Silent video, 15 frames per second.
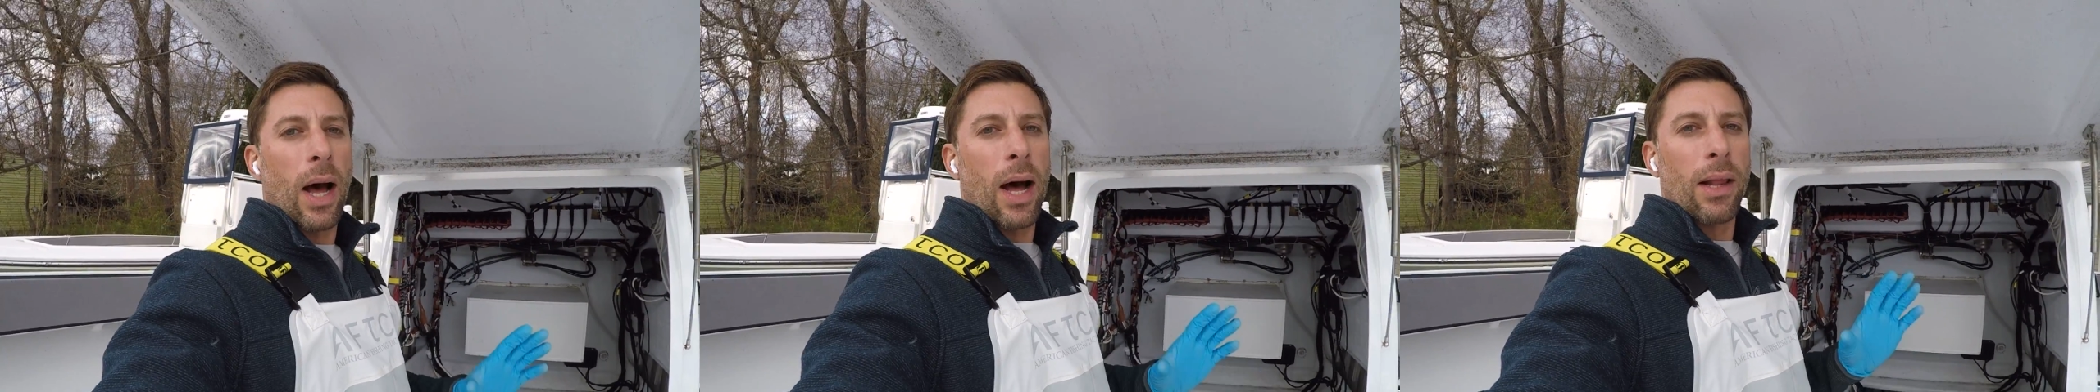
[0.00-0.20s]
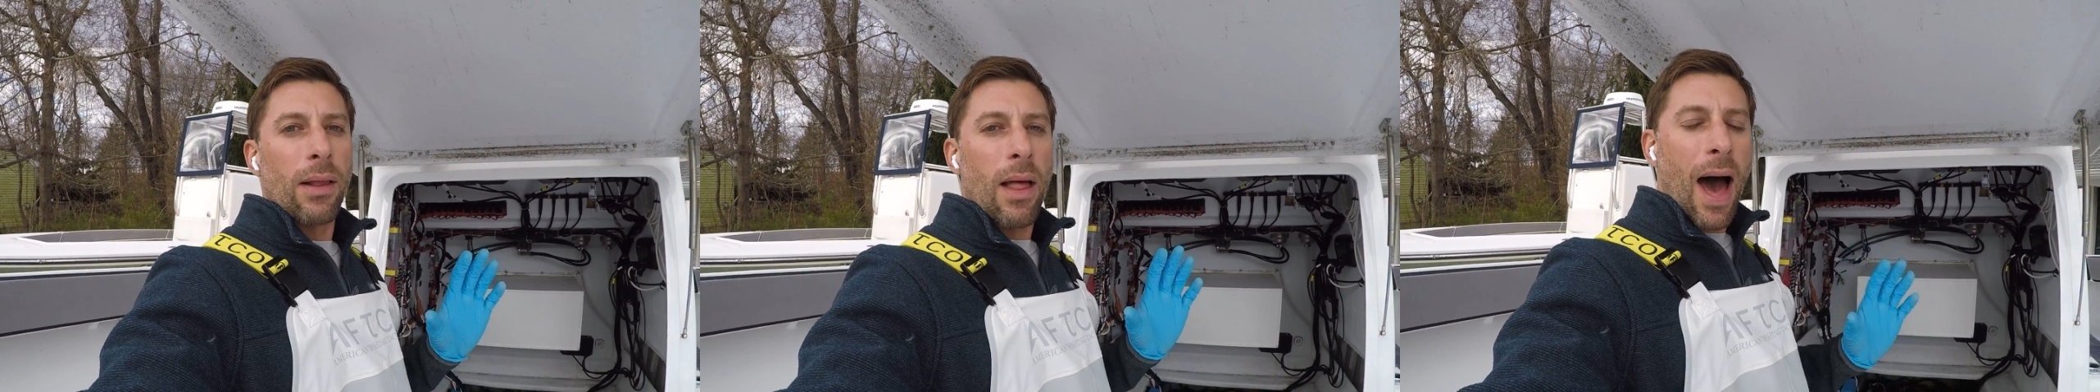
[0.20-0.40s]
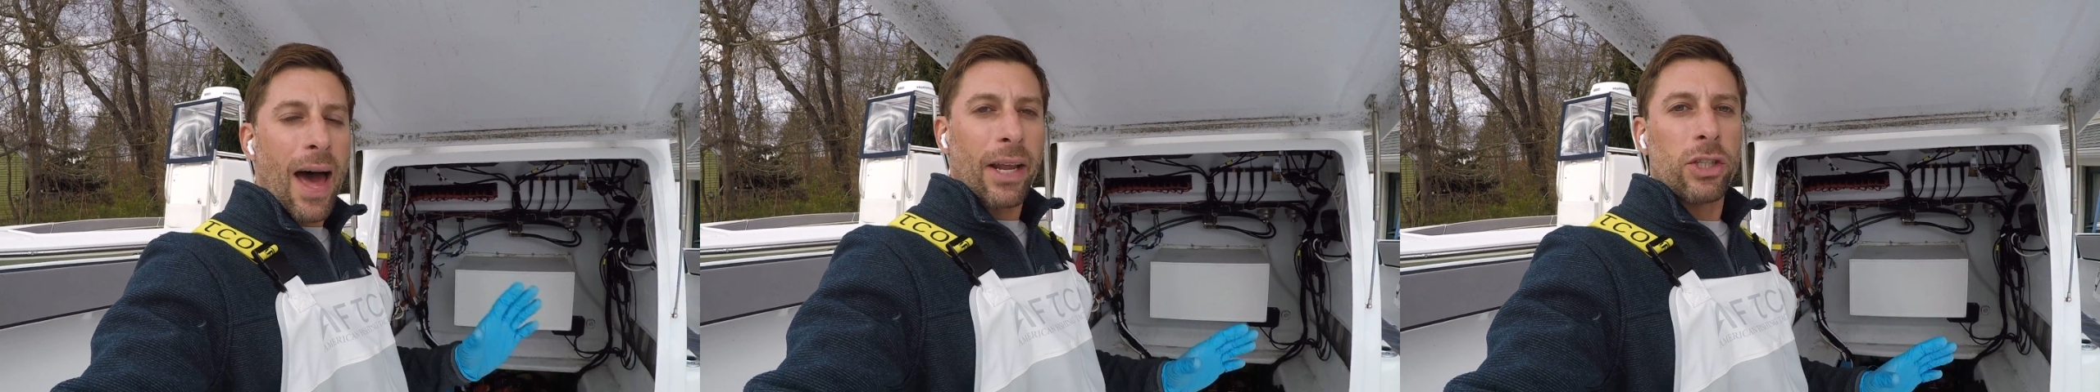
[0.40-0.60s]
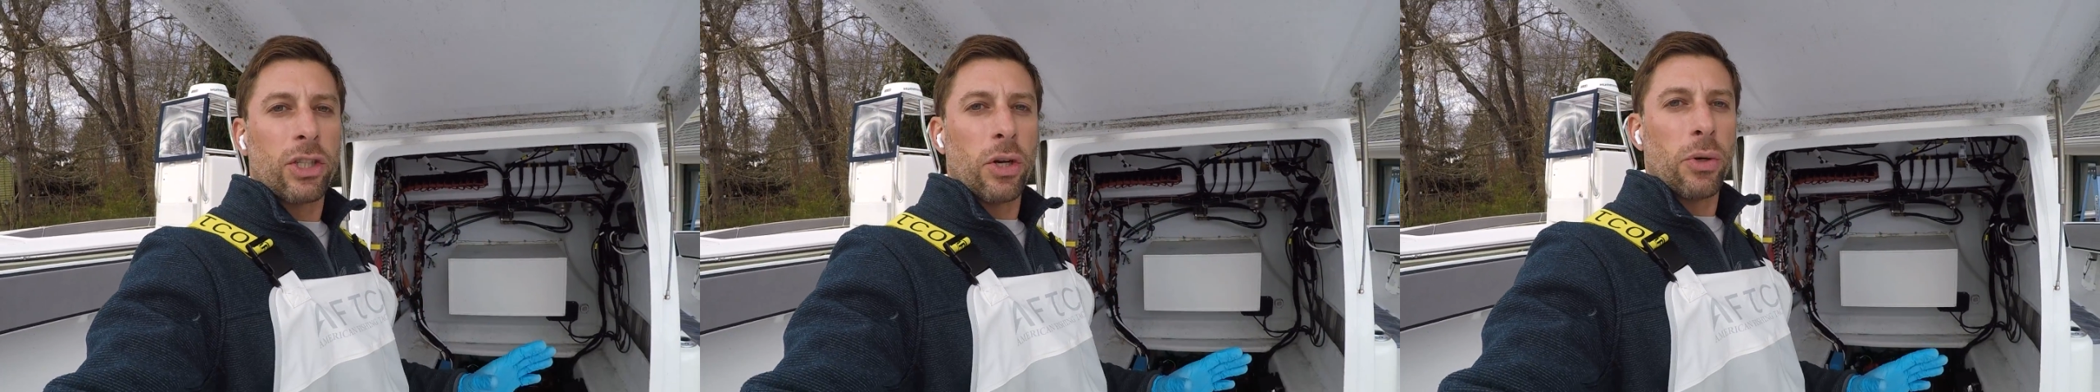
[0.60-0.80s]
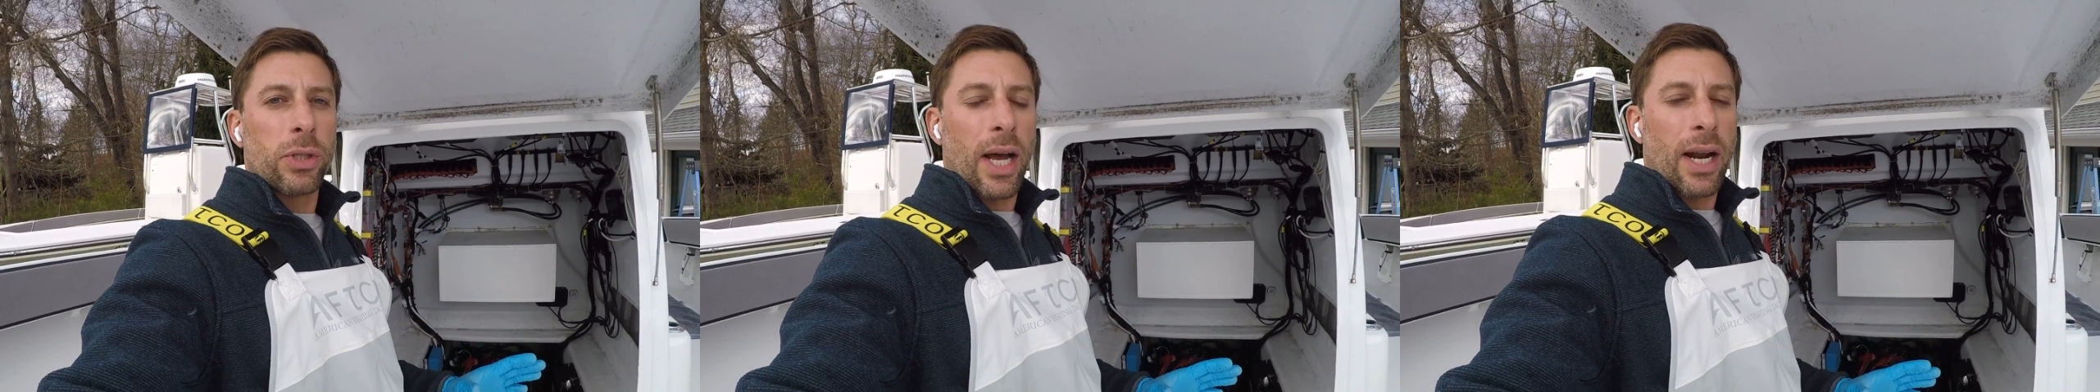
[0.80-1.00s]
a lot of
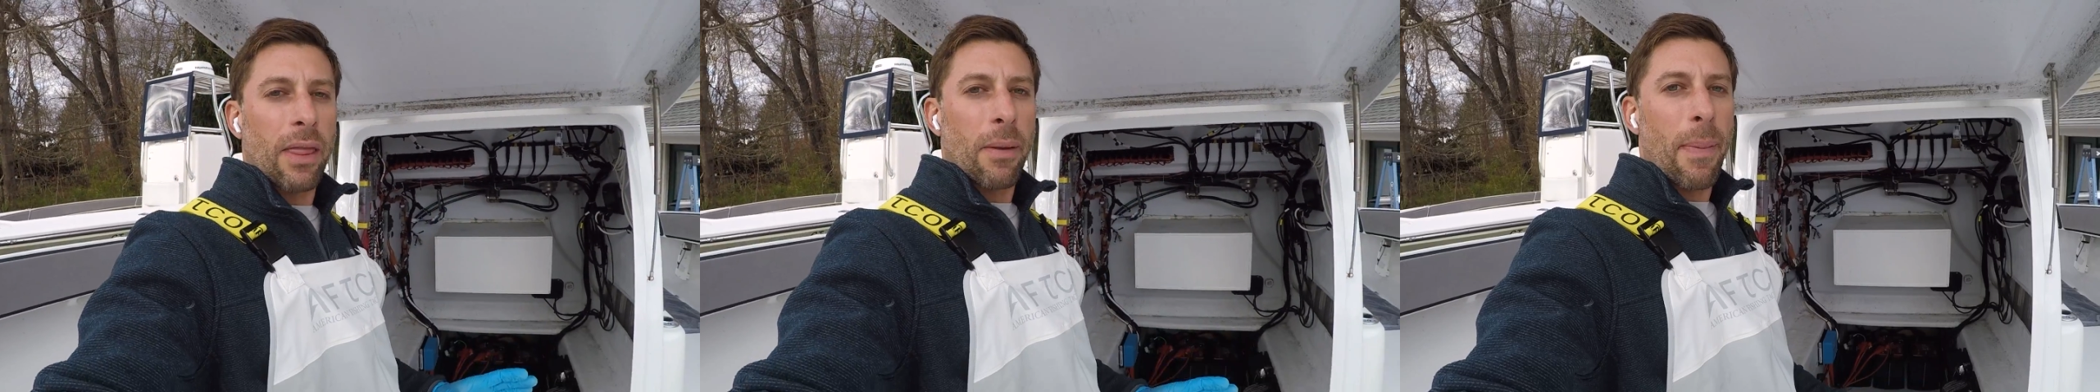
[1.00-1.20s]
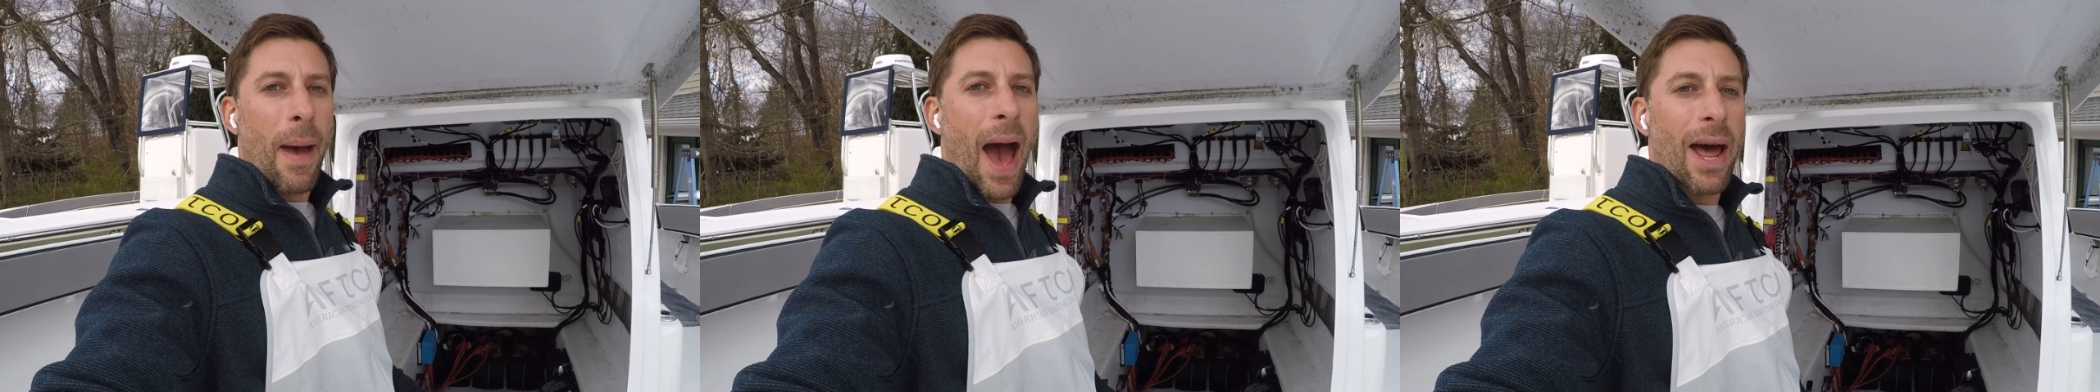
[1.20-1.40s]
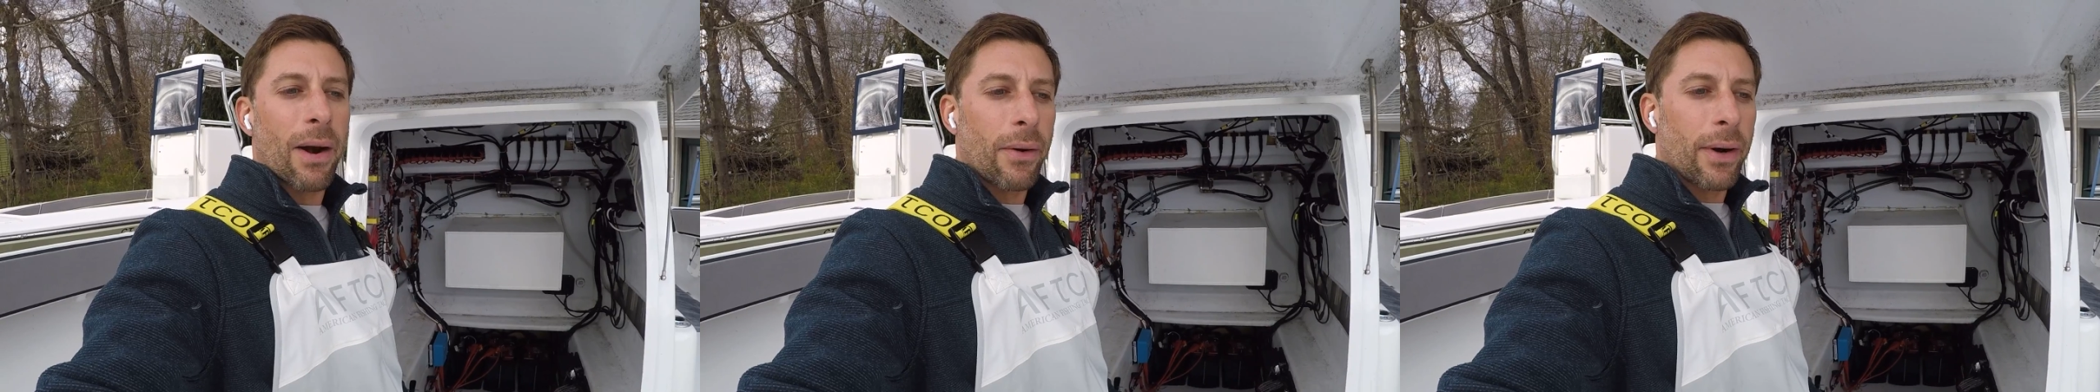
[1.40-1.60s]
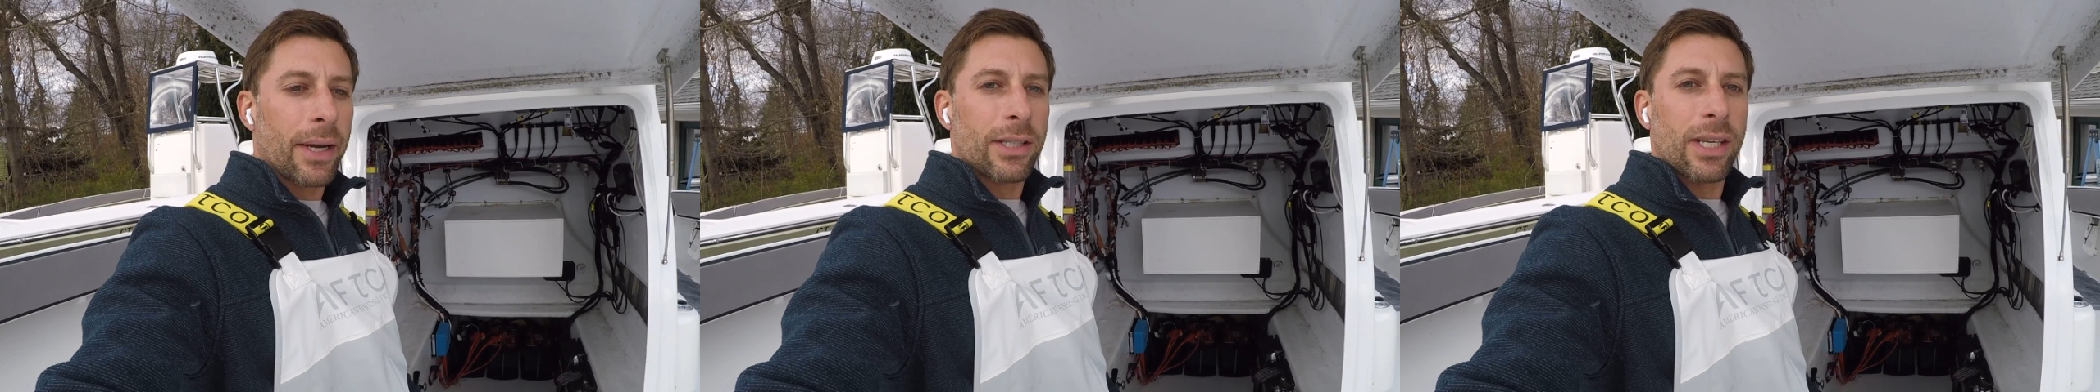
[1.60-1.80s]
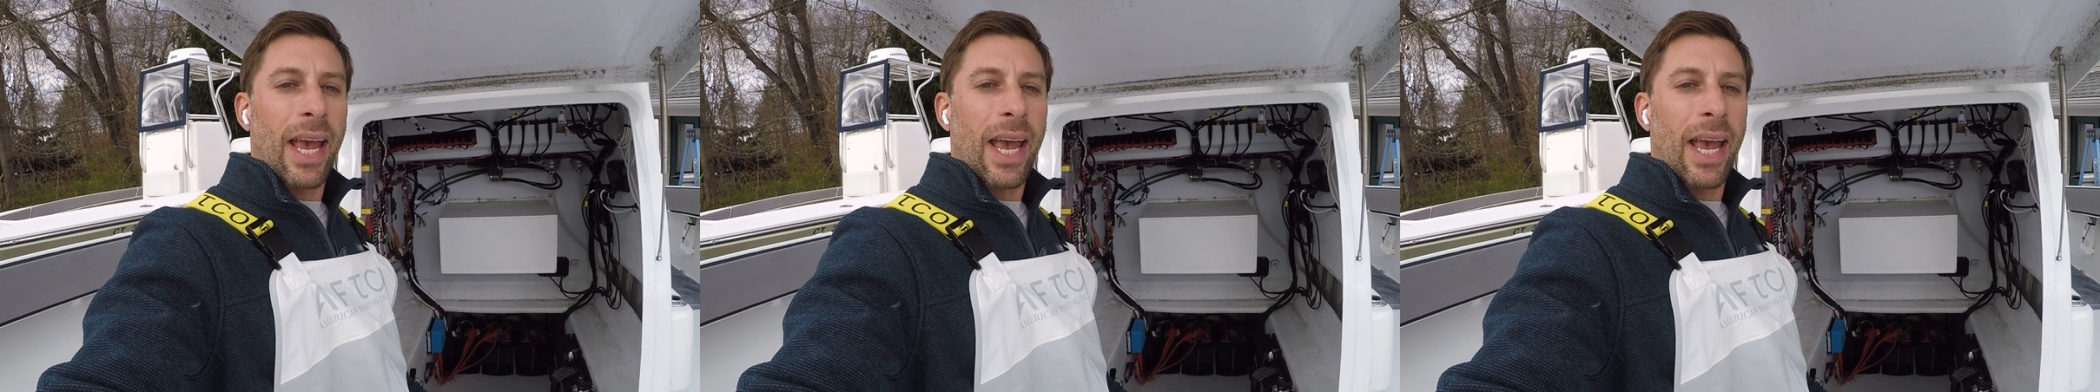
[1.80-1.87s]
juice out of the batteries,